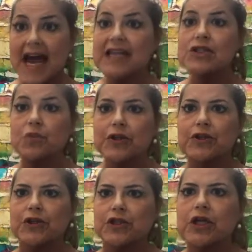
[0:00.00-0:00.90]
that is what
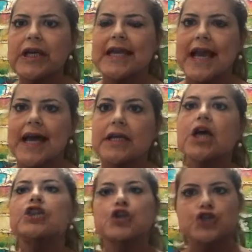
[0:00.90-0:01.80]
they're looking at.
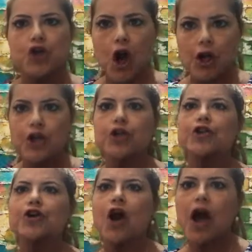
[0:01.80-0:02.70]
The darker
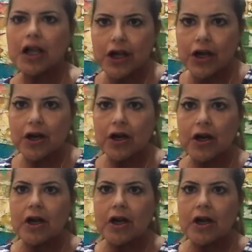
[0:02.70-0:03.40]
the color,